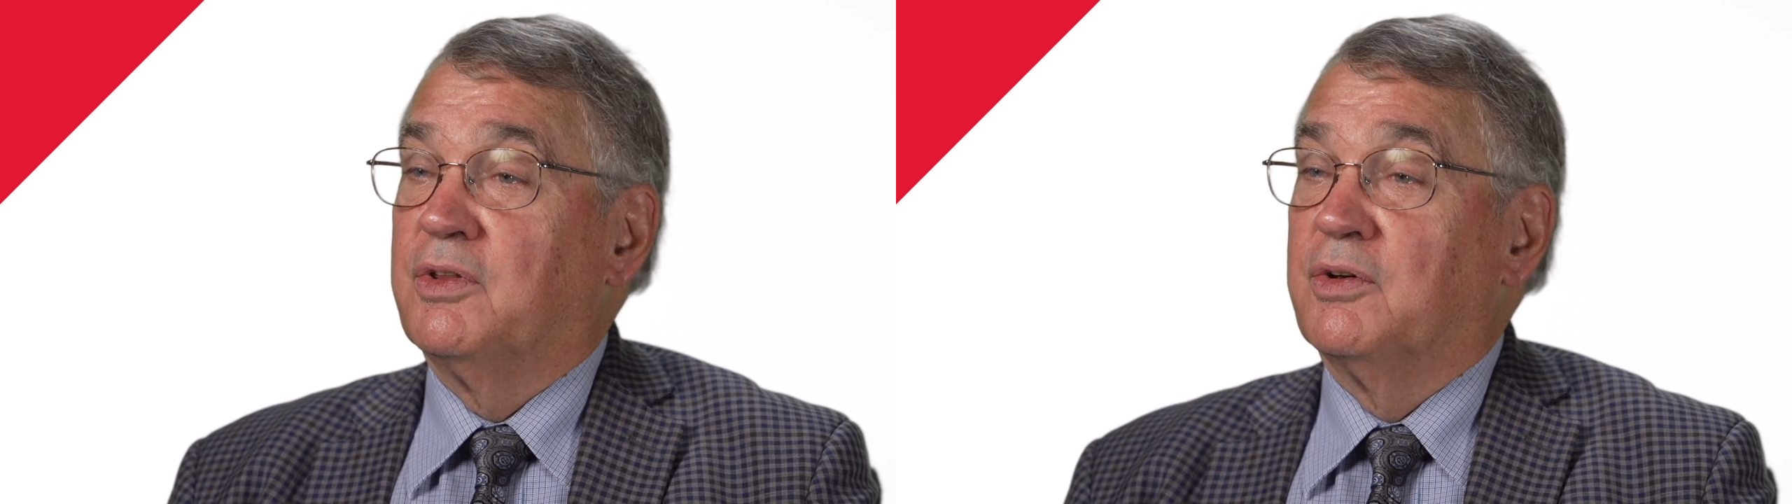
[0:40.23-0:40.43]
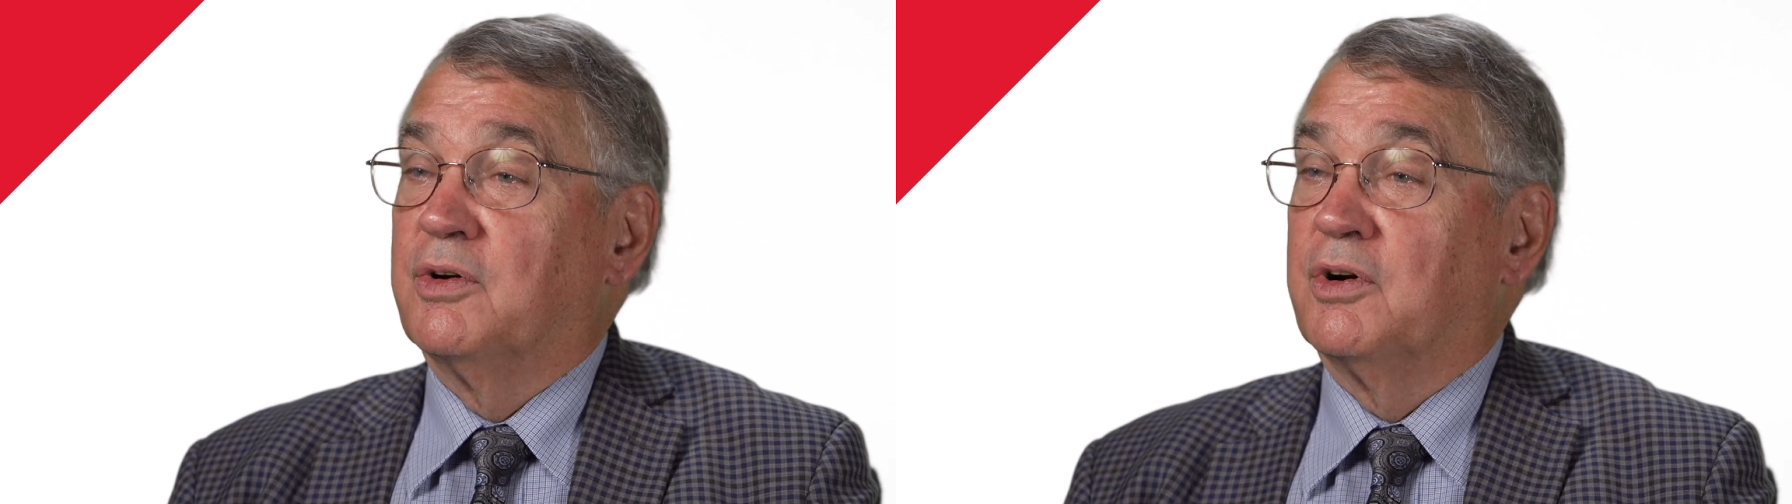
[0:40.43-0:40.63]

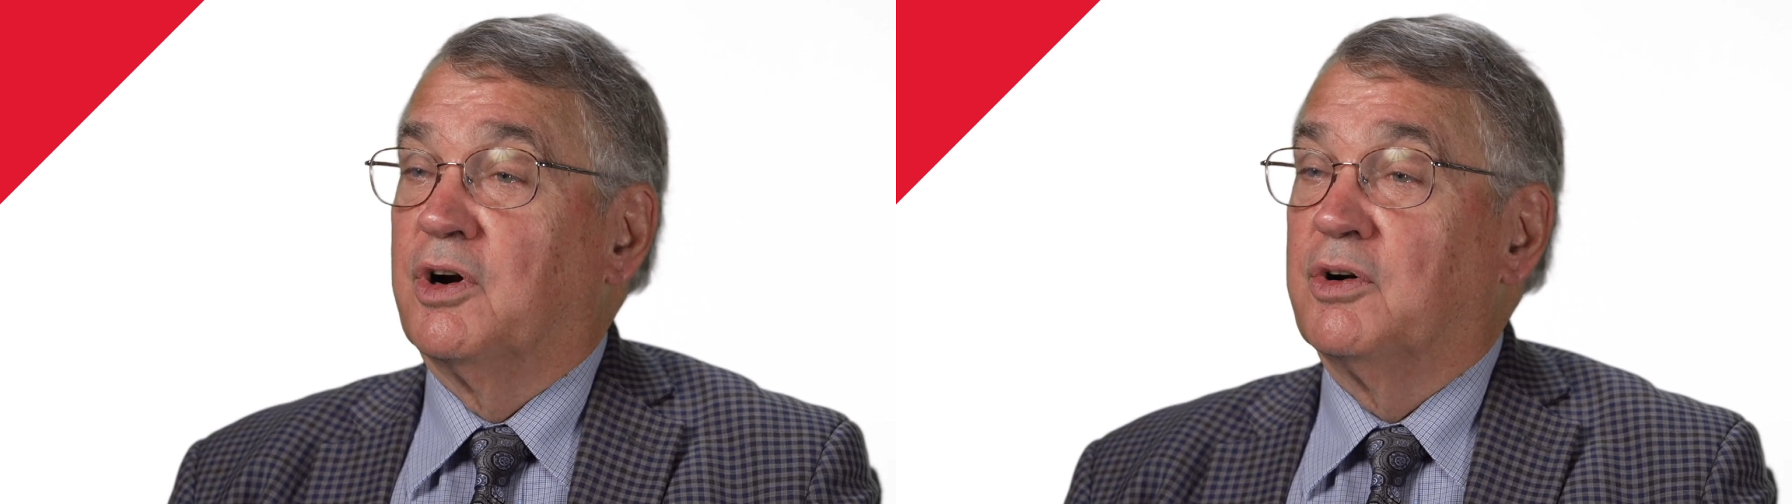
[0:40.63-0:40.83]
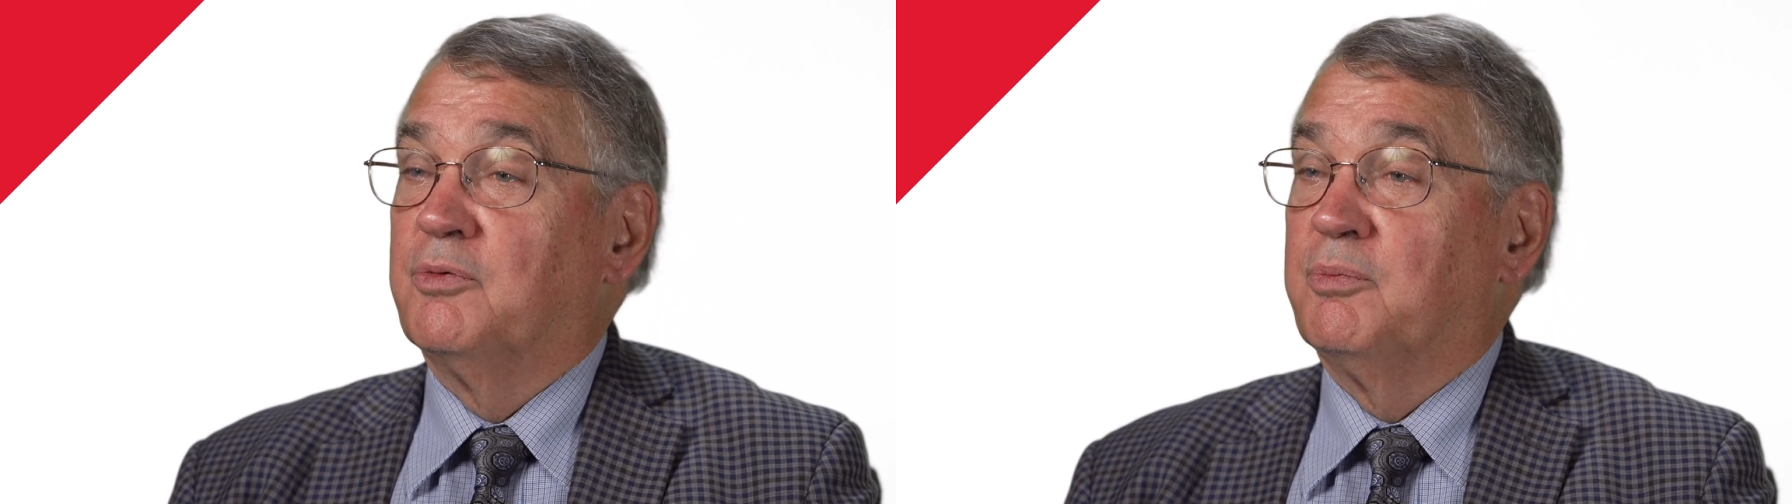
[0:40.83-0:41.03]
There
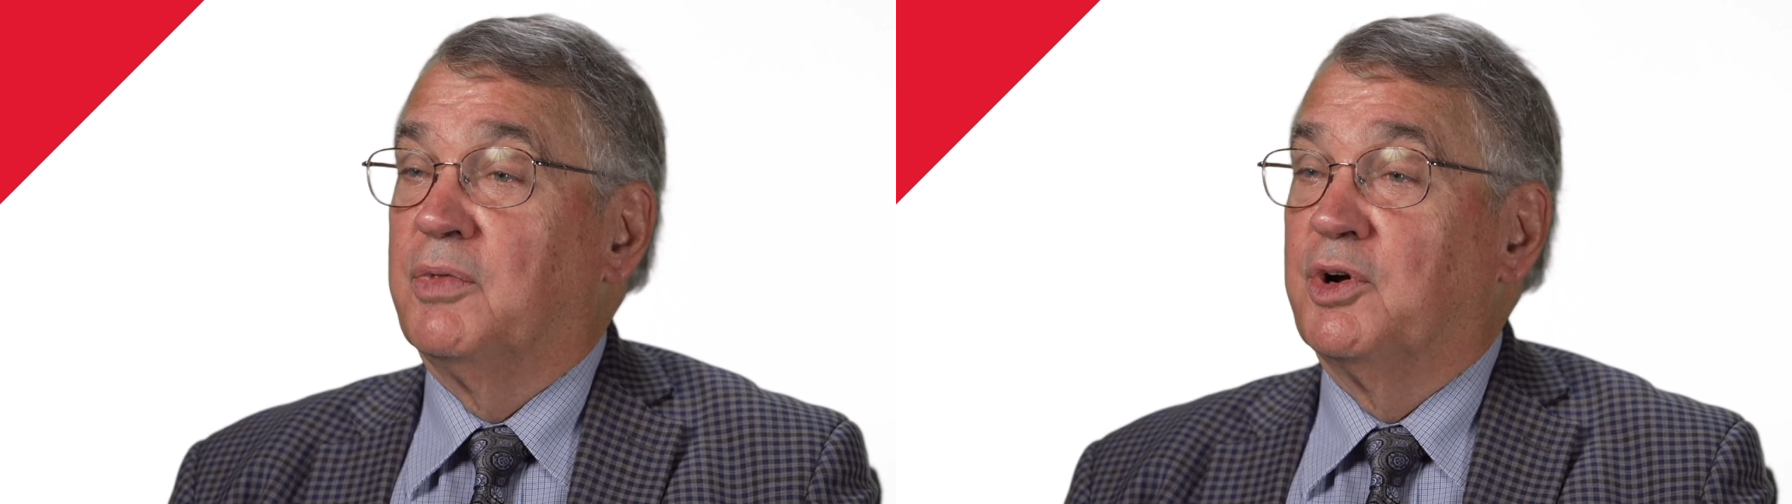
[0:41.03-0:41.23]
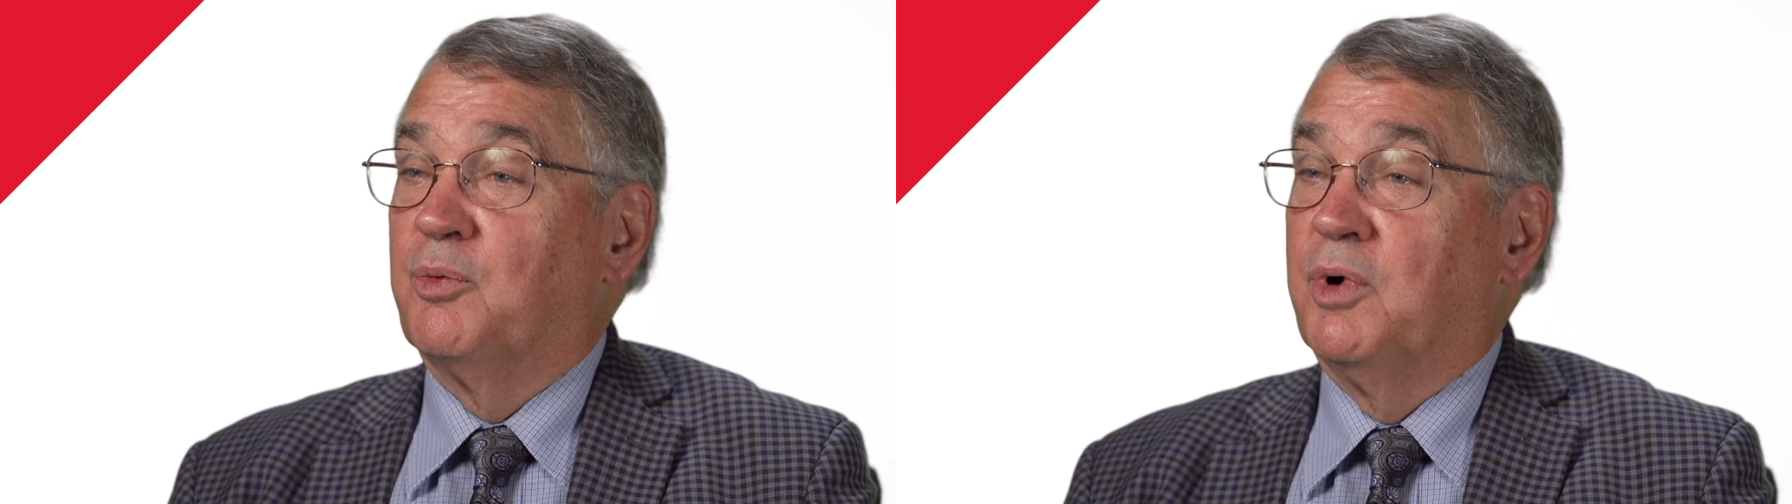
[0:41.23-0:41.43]
are,
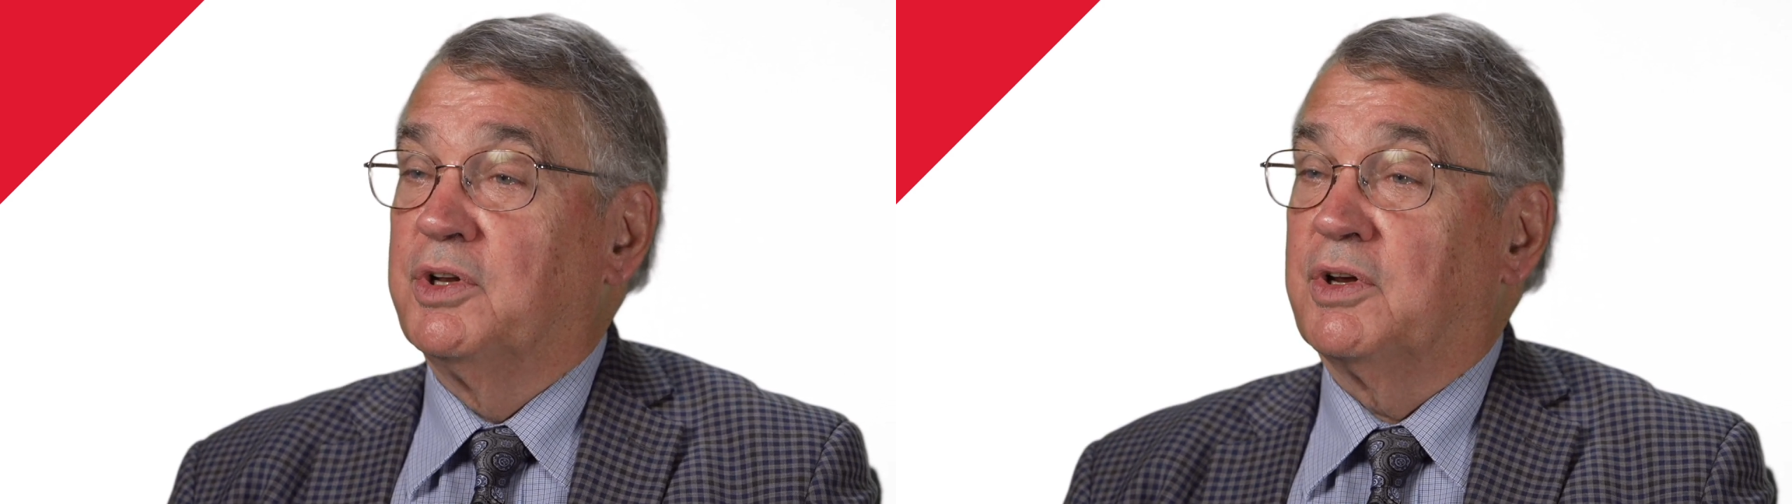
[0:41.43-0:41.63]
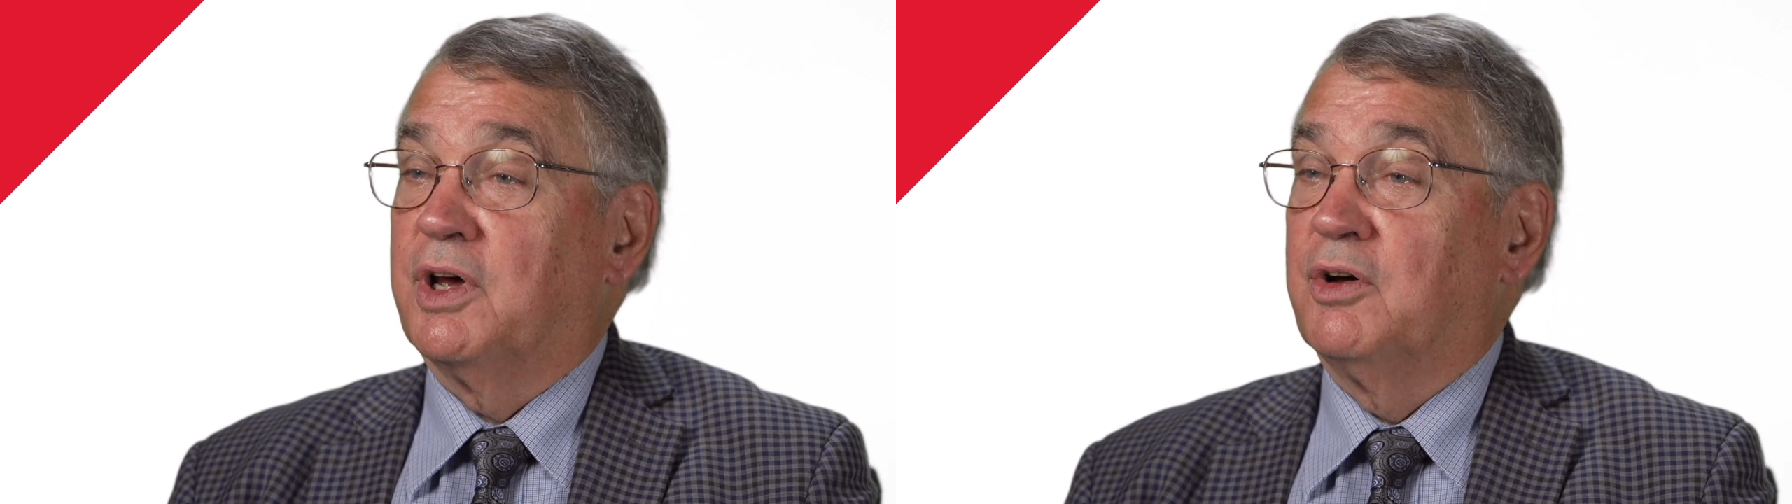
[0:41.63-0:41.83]
by
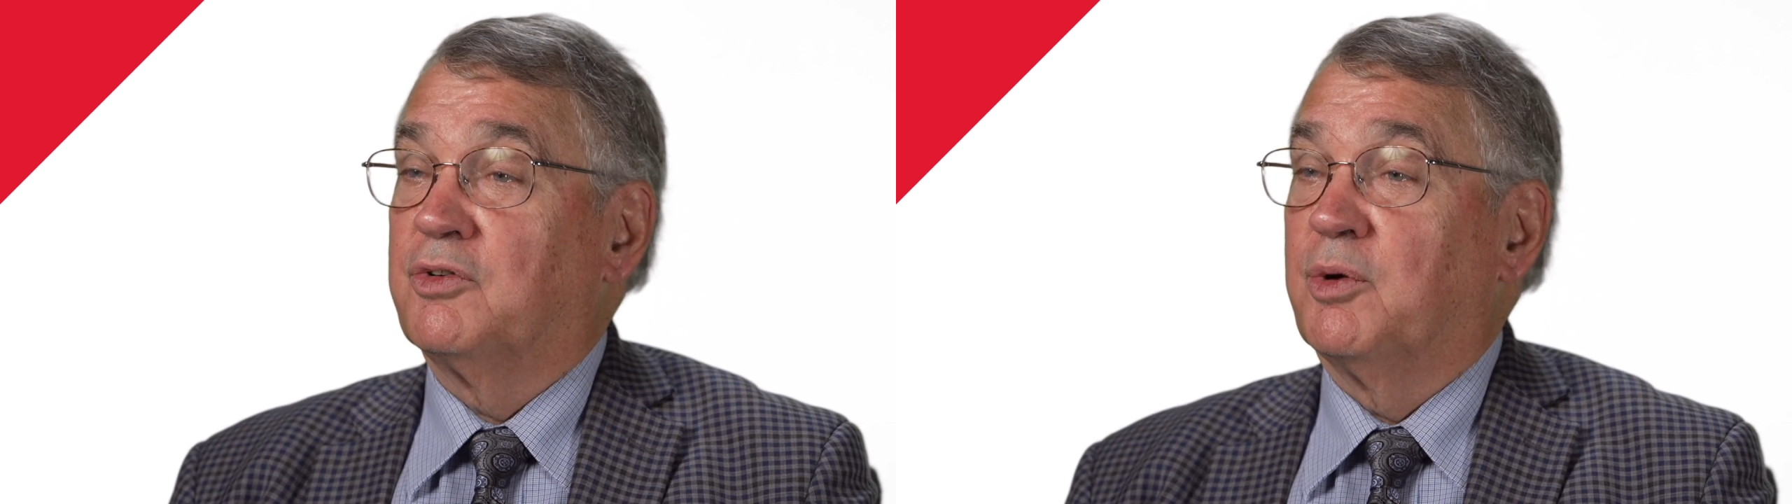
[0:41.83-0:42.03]
one count,